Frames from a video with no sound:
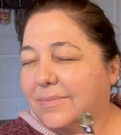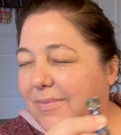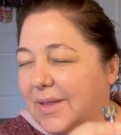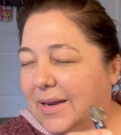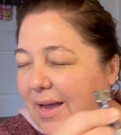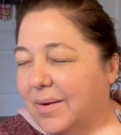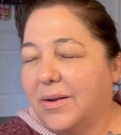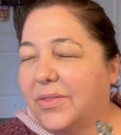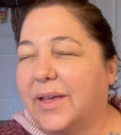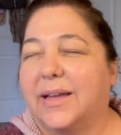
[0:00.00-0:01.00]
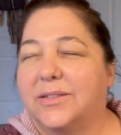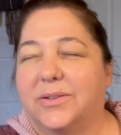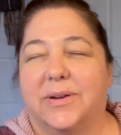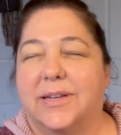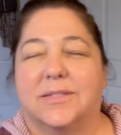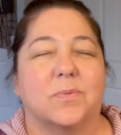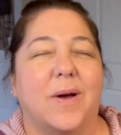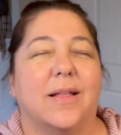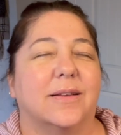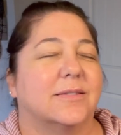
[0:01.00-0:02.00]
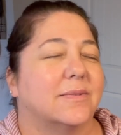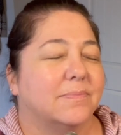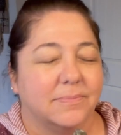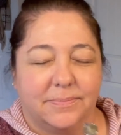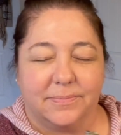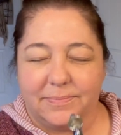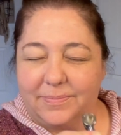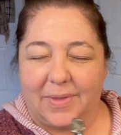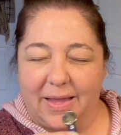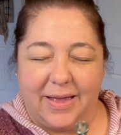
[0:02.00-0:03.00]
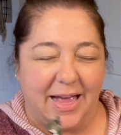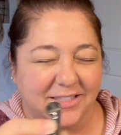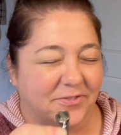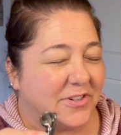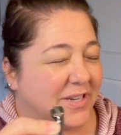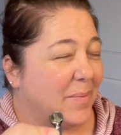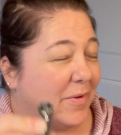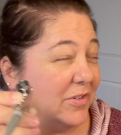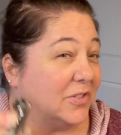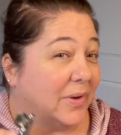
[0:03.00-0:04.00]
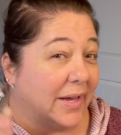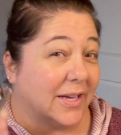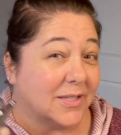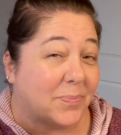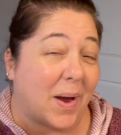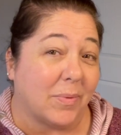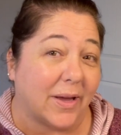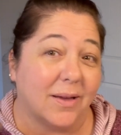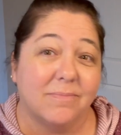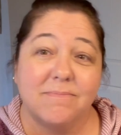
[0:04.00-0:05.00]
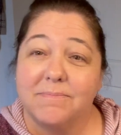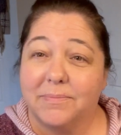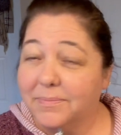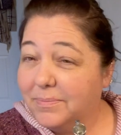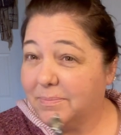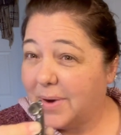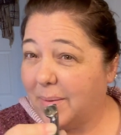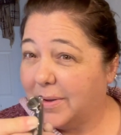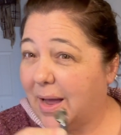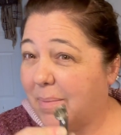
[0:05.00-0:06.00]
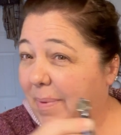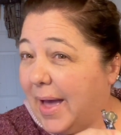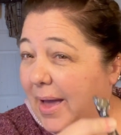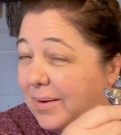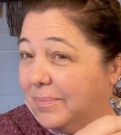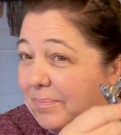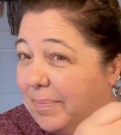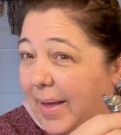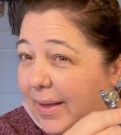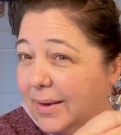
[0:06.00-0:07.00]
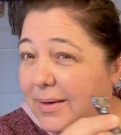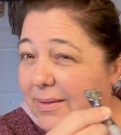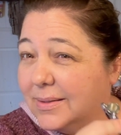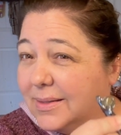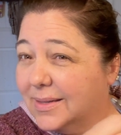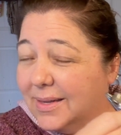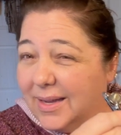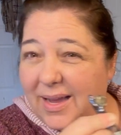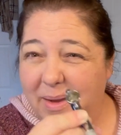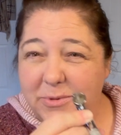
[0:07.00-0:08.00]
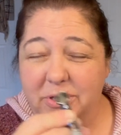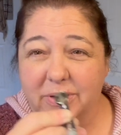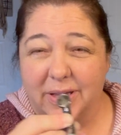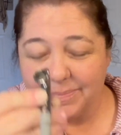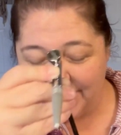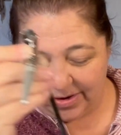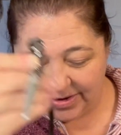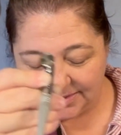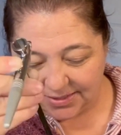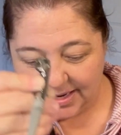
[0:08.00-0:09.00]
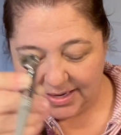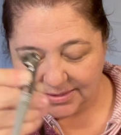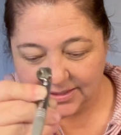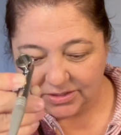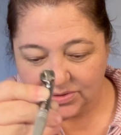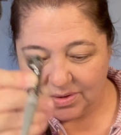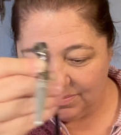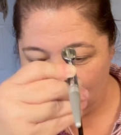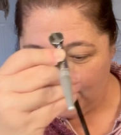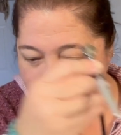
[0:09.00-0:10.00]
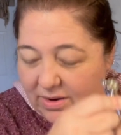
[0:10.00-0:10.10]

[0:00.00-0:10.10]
And I don't think I do it as well as the first time ever doing it. It's probably not bad, but I'm sure it'll get better as I do it more.